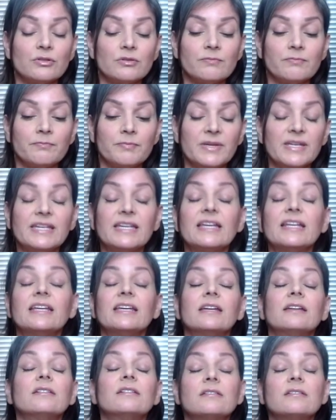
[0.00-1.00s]

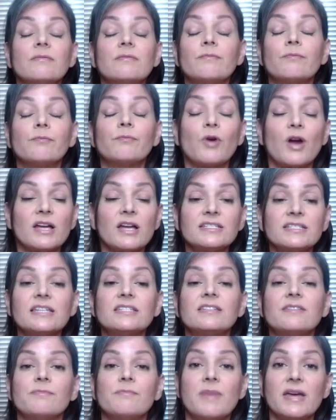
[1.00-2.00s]
beginning process
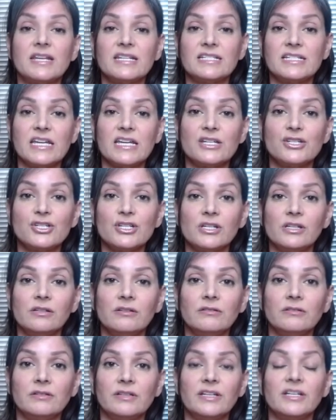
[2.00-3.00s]
of meditation
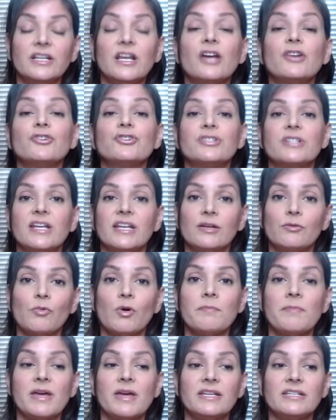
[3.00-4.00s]
and understanding what
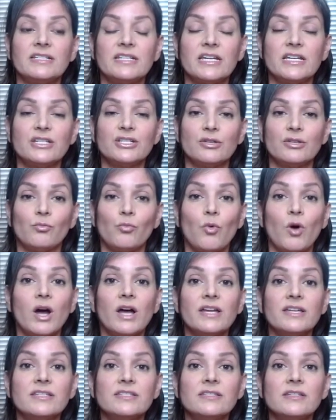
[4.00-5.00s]
meditation
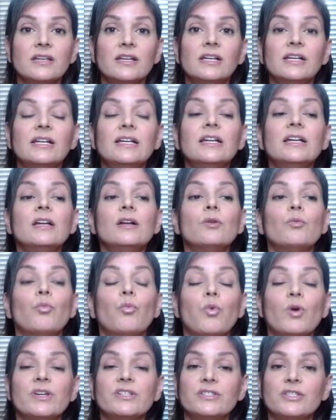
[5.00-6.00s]
was
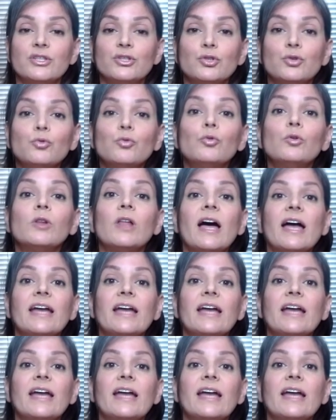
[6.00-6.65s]
the tool I